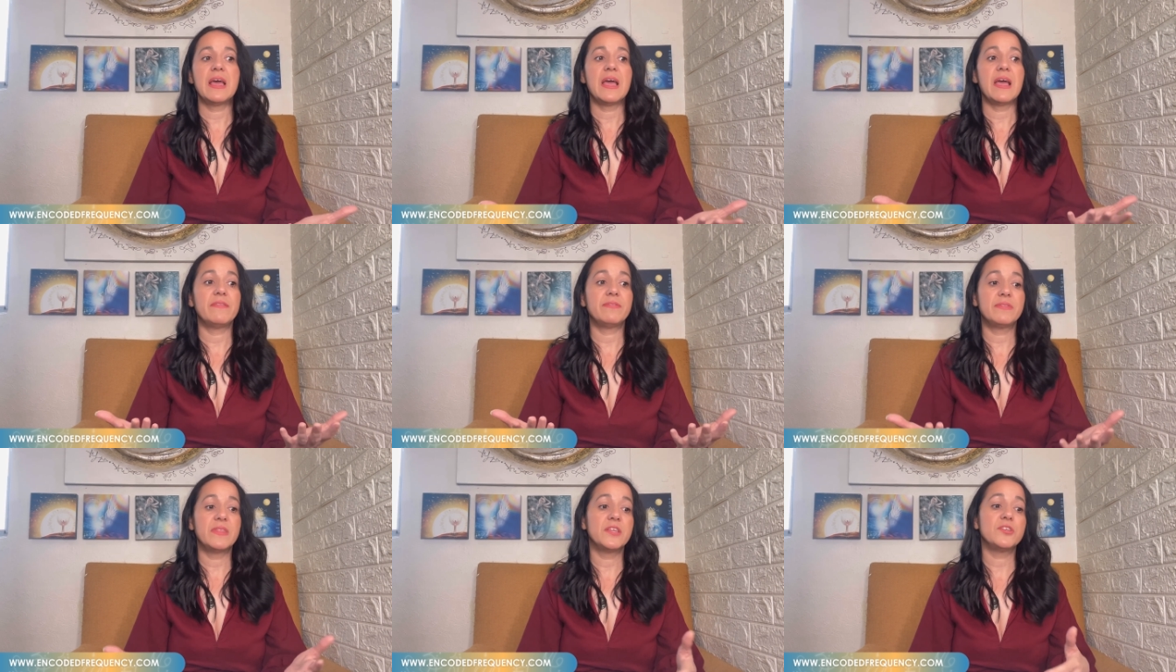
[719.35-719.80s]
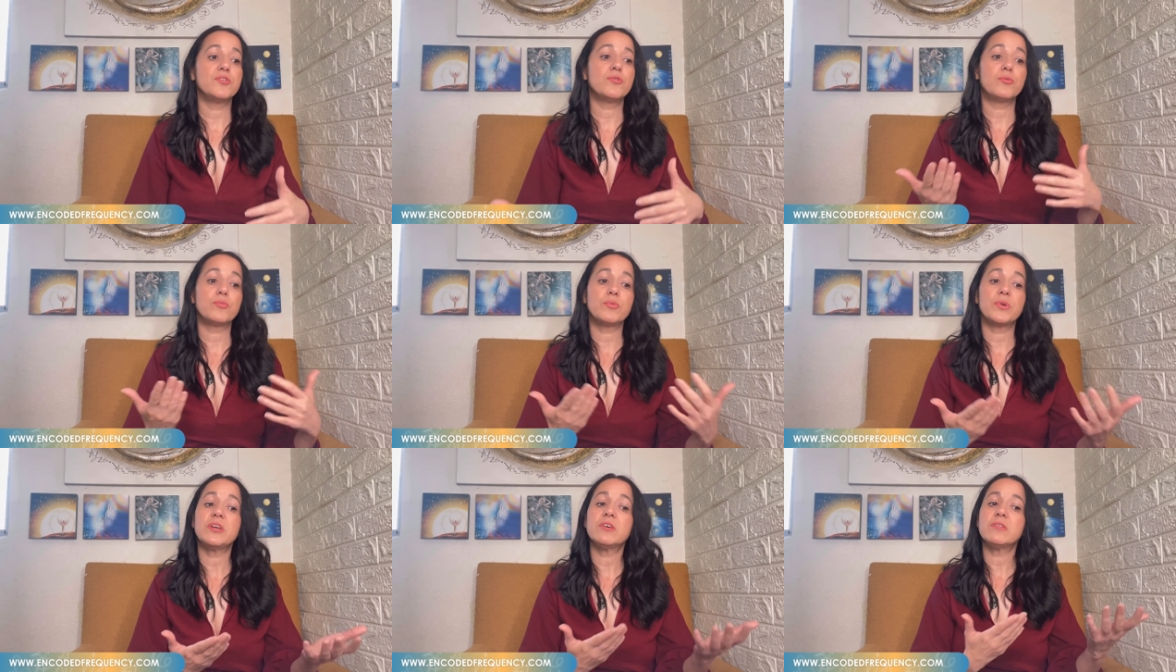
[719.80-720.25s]
and then
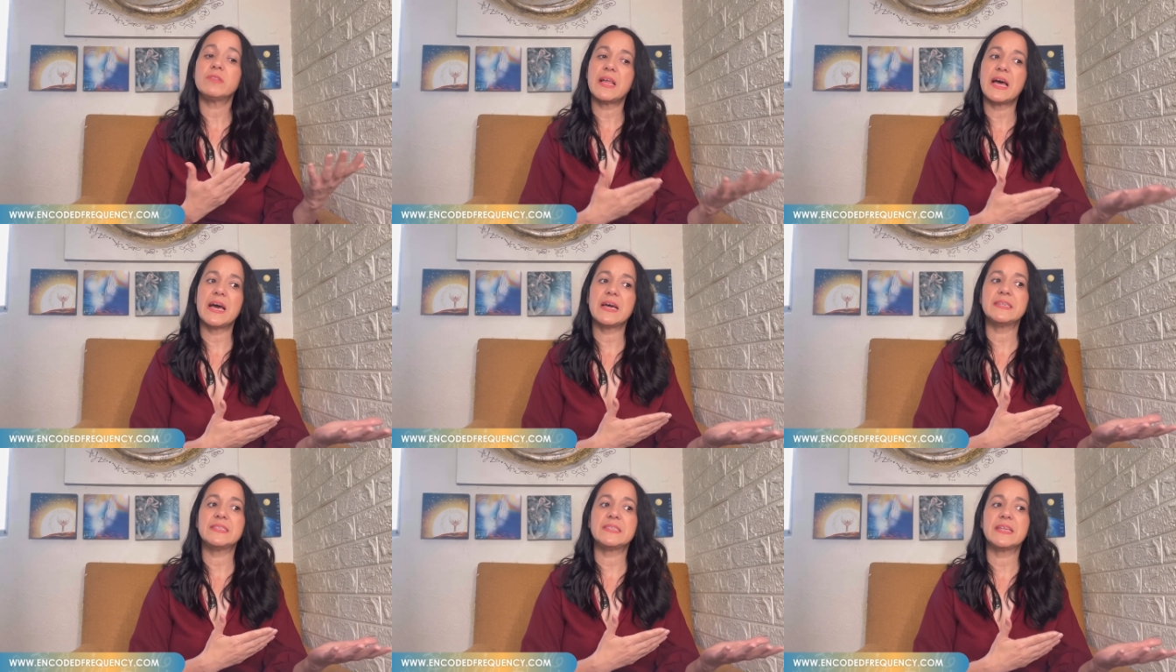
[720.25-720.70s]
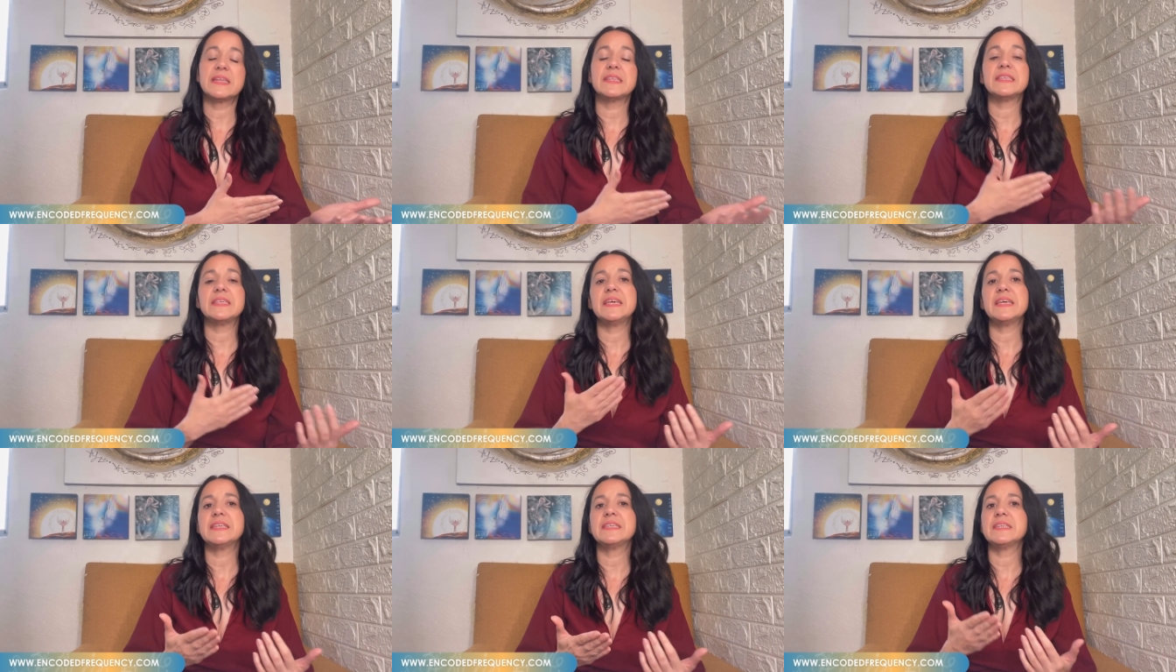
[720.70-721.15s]
you realize
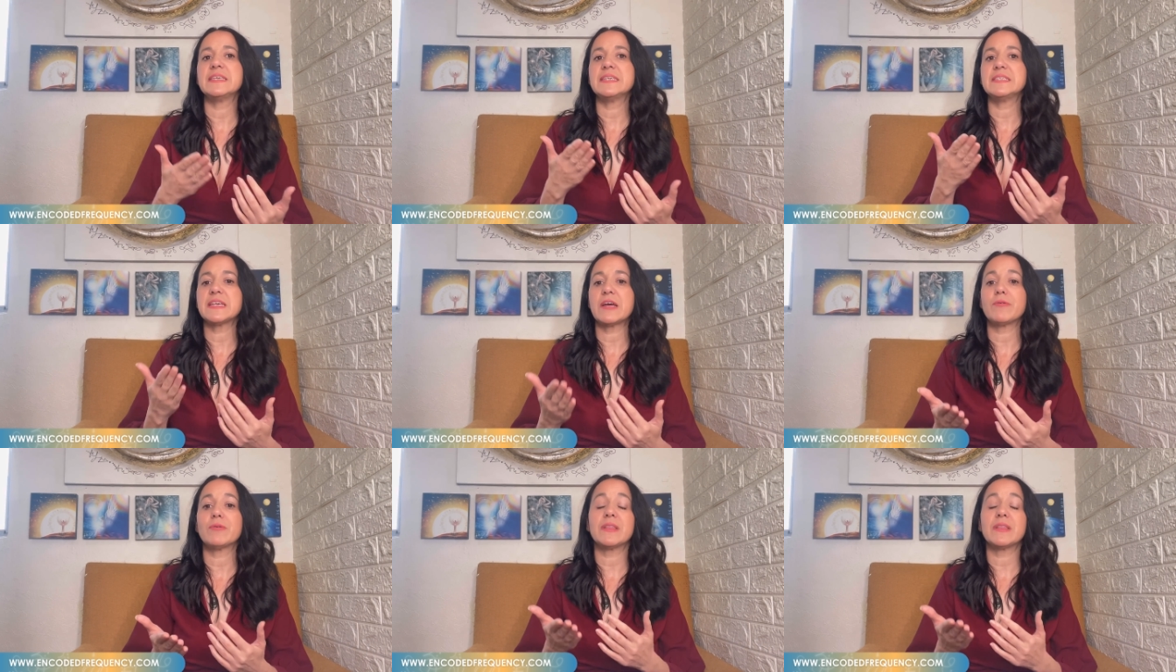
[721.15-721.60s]
that kidneys are